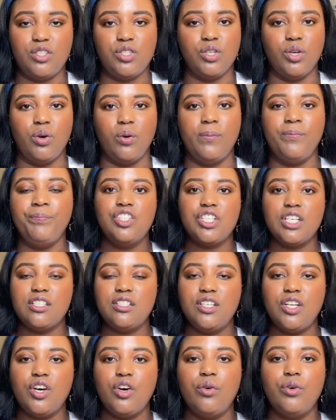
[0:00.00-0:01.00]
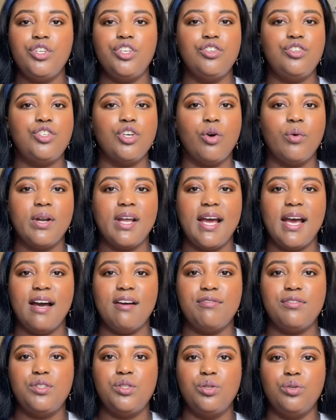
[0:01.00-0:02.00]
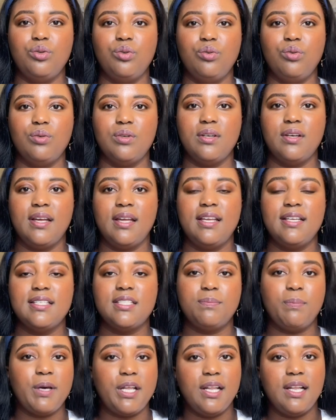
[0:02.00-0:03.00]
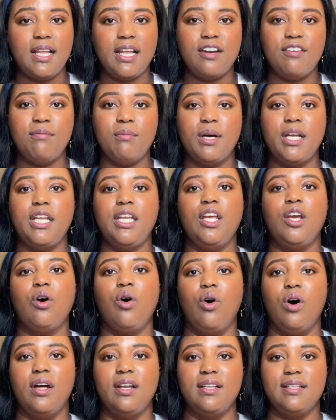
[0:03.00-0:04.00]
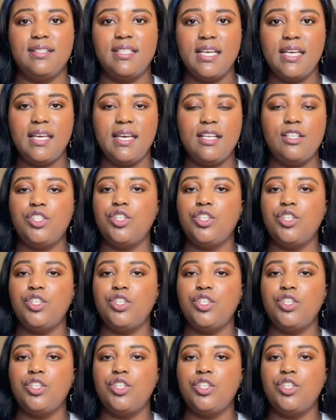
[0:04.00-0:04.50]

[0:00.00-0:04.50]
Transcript: So just know you don't have to spend a lot of money on the tickets.